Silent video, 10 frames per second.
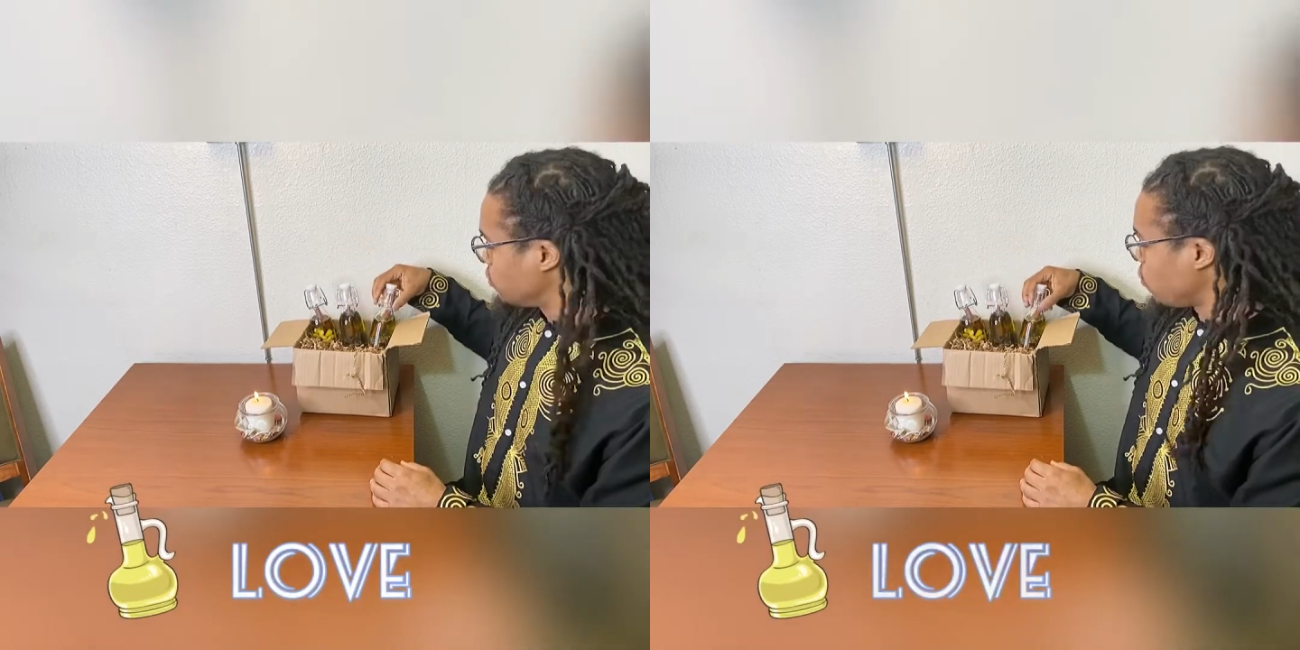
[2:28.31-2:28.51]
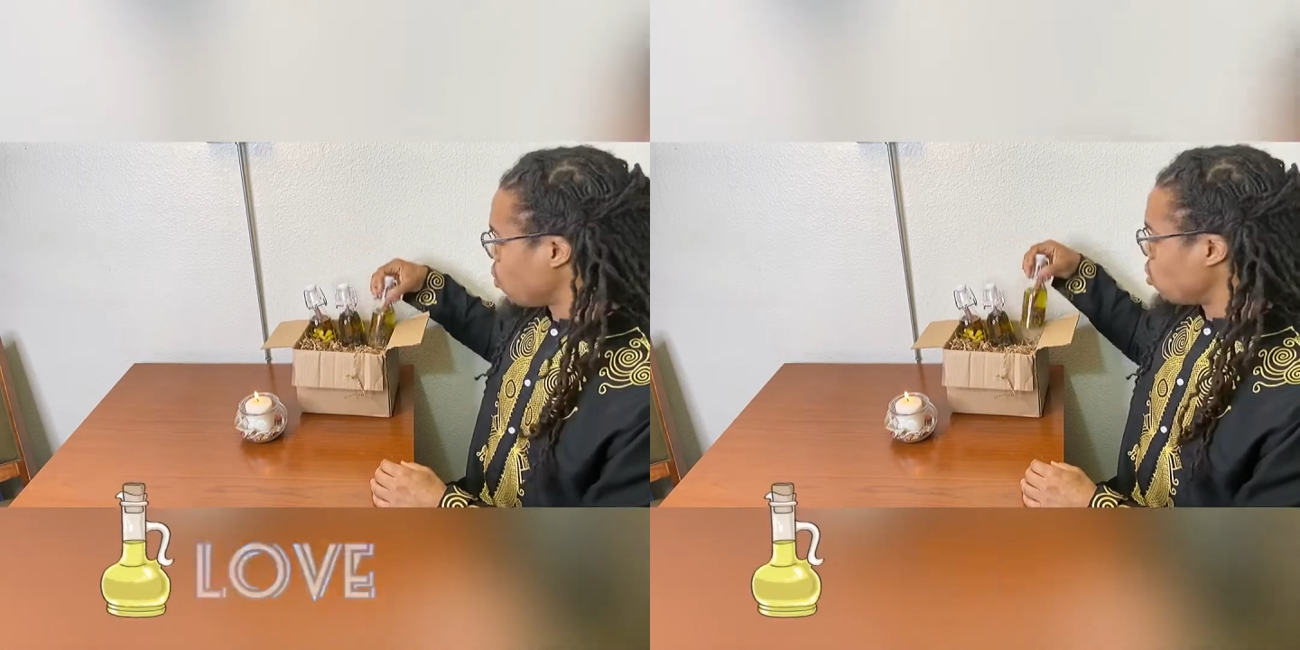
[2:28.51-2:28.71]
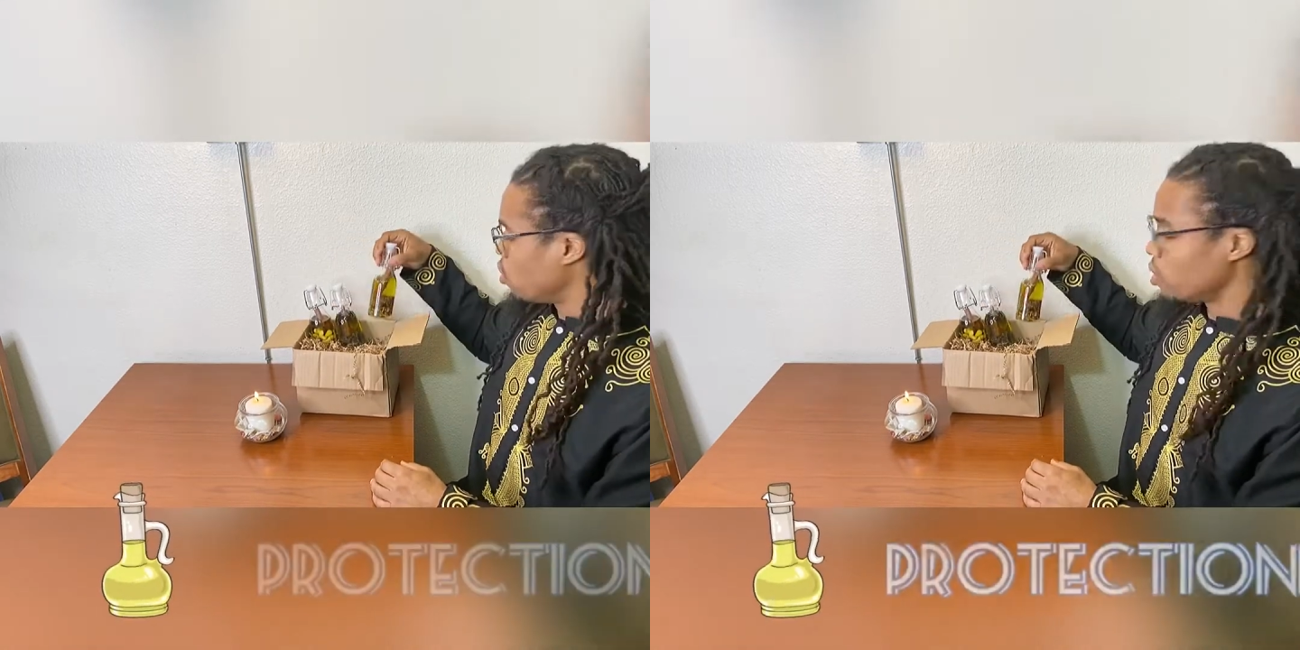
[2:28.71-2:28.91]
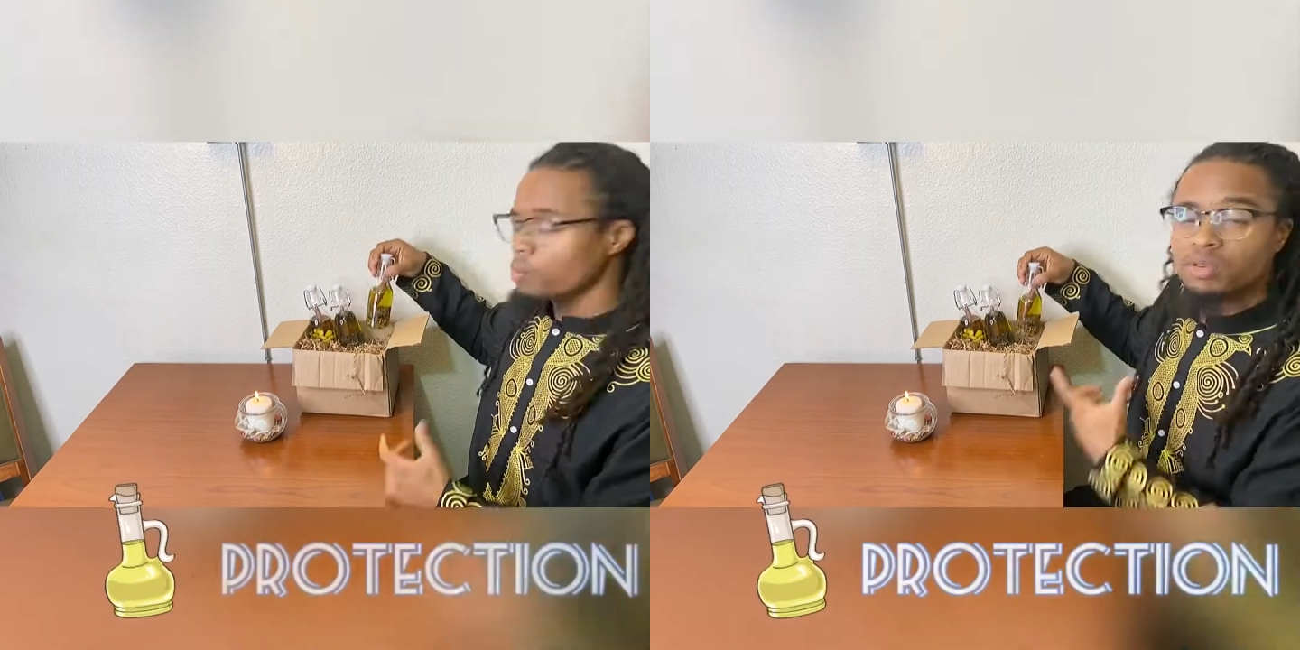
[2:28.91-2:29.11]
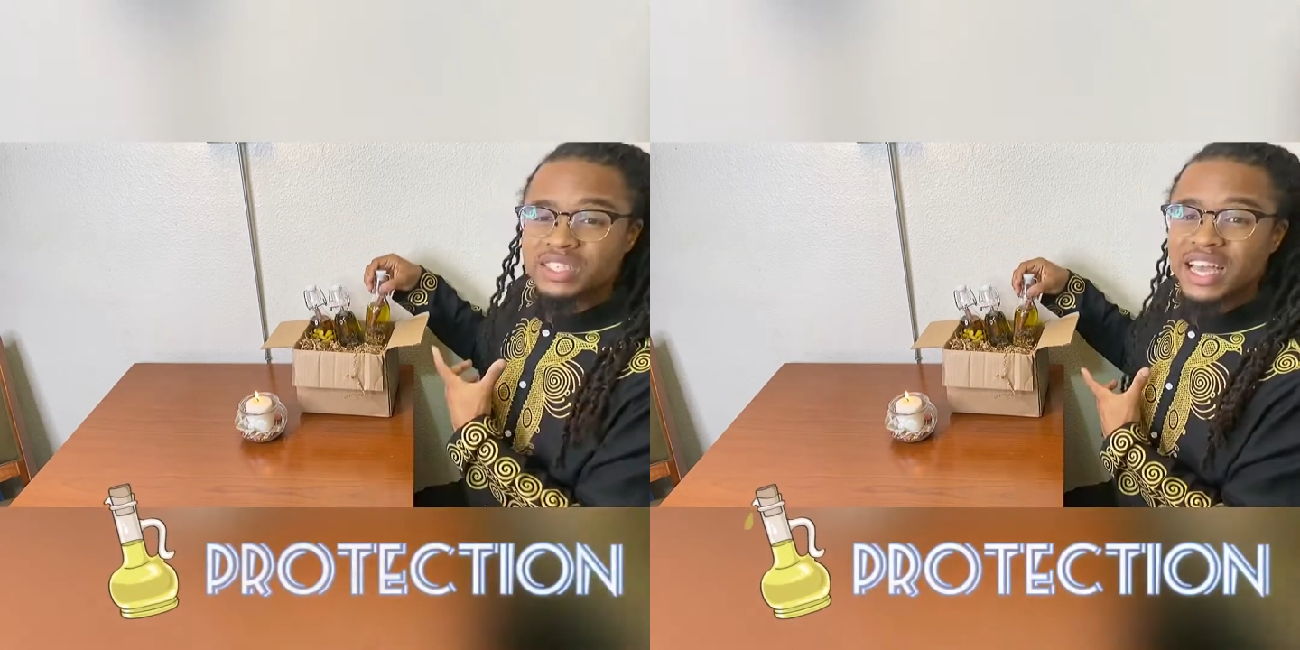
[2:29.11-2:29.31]
for
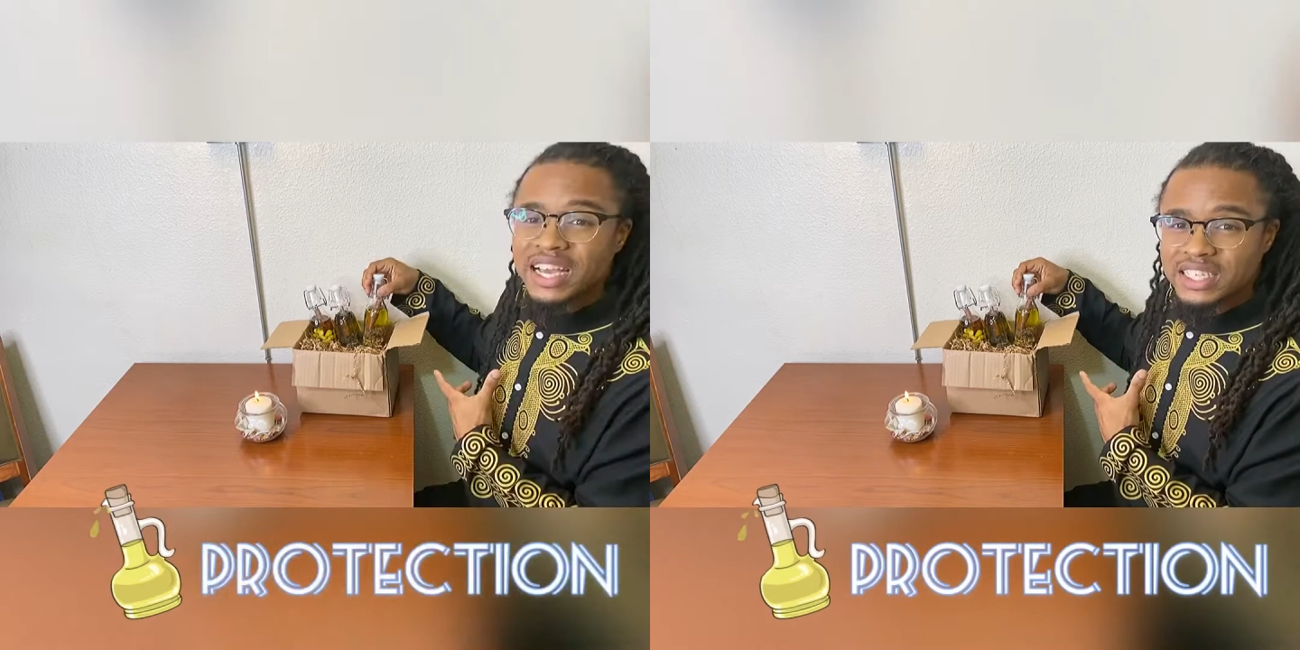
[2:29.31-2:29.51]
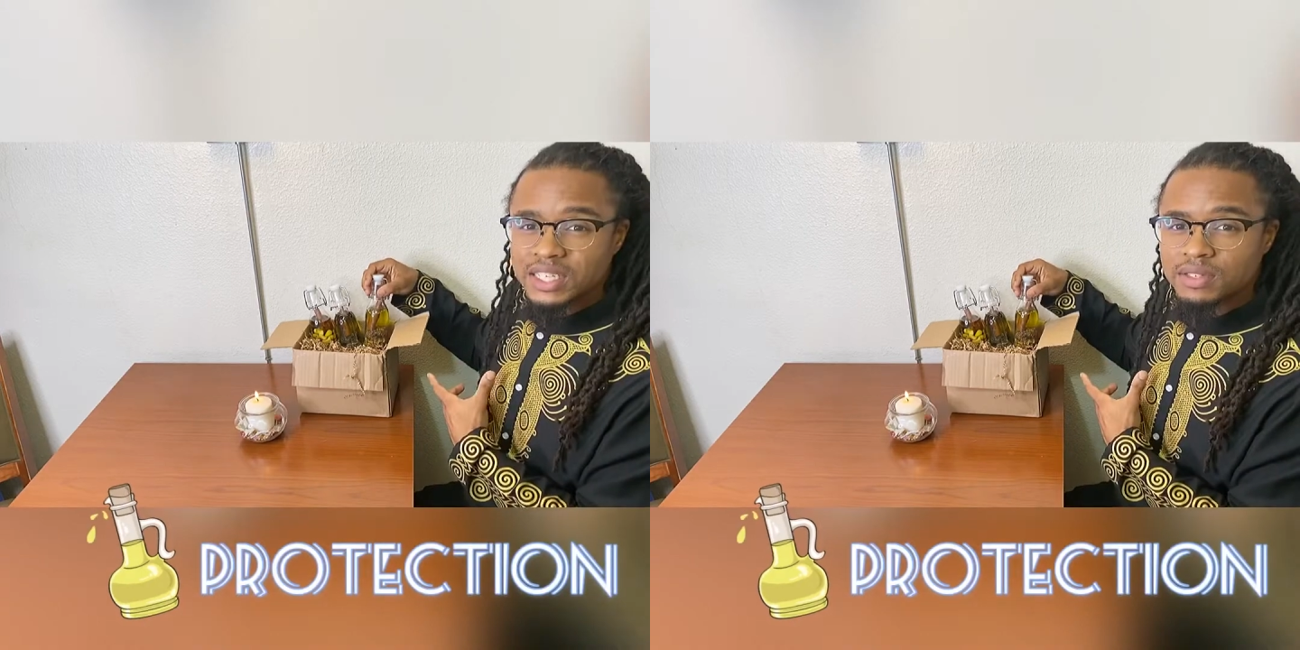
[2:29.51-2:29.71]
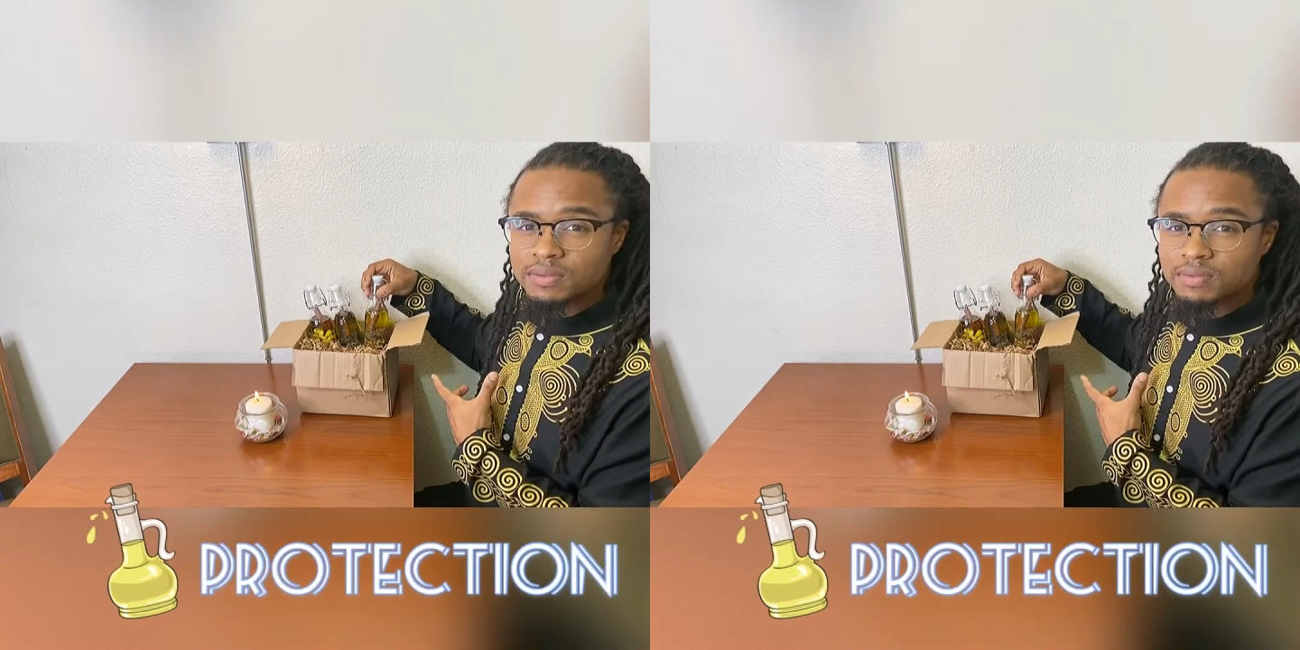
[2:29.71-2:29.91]
protection.